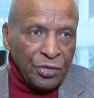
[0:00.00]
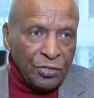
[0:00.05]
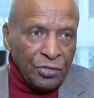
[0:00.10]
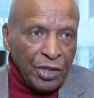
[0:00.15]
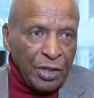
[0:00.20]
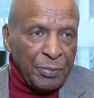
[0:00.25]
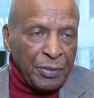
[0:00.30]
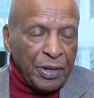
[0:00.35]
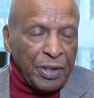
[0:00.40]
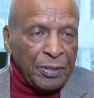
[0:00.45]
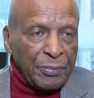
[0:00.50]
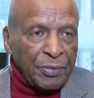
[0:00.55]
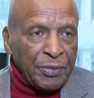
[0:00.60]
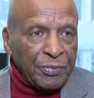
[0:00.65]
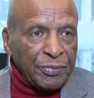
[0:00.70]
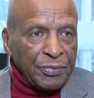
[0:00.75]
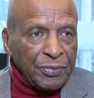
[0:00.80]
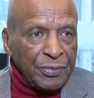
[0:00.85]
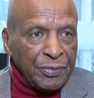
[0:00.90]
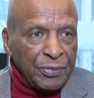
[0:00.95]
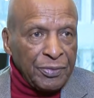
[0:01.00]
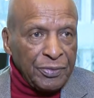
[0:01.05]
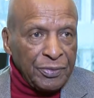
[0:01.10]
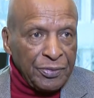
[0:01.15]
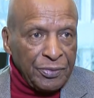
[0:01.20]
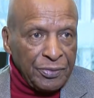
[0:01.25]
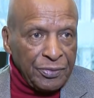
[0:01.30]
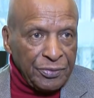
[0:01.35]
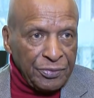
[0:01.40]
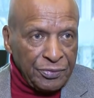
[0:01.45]
to try to become the
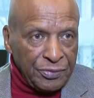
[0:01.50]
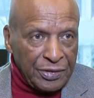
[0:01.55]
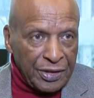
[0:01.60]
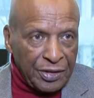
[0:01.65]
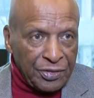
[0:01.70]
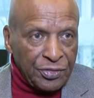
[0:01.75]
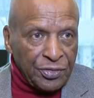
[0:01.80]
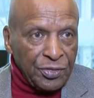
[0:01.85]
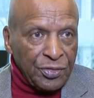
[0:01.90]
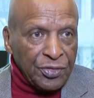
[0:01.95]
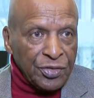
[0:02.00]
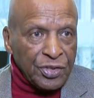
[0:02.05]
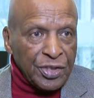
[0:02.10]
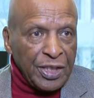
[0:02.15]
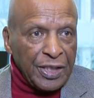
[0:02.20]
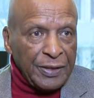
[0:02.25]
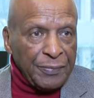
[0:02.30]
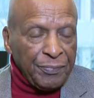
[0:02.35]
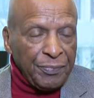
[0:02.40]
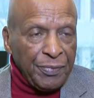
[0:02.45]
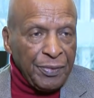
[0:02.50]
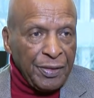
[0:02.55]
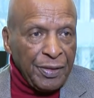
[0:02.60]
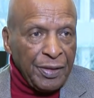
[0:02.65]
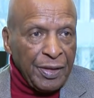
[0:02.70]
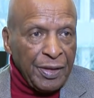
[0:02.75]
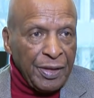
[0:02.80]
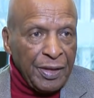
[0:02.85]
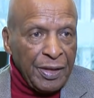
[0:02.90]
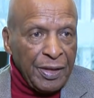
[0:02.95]
Secretary of State,
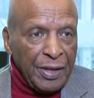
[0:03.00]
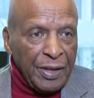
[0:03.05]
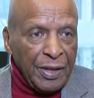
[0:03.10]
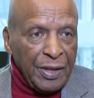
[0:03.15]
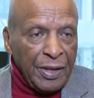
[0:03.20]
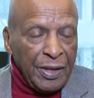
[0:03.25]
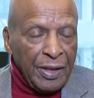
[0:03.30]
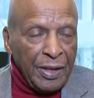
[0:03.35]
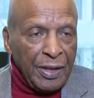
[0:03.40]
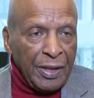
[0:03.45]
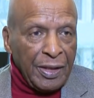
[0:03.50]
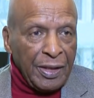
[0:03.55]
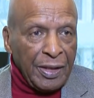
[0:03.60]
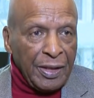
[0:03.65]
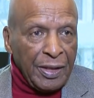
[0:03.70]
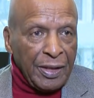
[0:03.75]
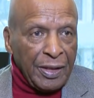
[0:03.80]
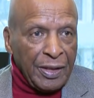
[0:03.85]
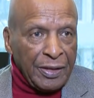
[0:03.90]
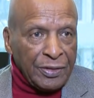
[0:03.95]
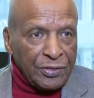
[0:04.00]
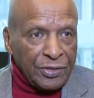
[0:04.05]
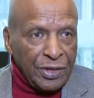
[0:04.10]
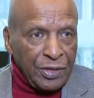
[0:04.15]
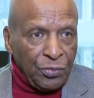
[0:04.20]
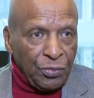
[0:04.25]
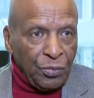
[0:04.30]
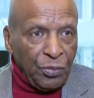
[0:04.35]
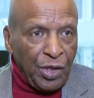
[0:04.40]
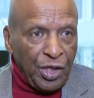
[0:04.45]
I
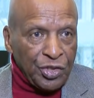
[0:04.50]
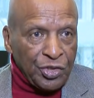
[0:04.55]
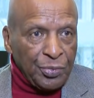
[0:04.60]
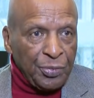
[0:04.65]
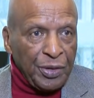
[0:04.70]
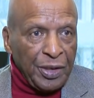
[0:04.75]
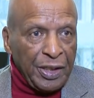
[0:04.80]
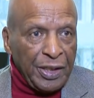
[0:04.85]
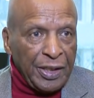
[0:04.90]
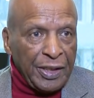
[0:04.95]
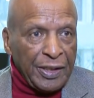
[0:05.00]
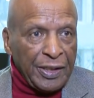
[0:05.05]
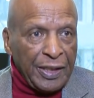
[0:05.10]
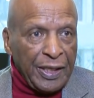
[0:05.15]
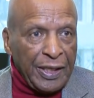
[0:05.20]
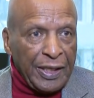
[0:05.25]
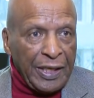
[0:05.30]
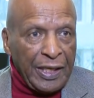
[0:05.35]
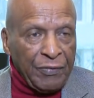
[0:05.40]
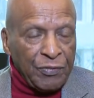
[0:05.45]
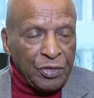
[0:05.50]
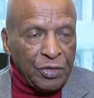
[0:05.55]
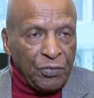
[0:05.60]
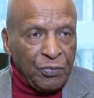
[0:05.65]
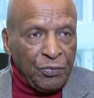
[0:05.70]
said, watch me, and I averaged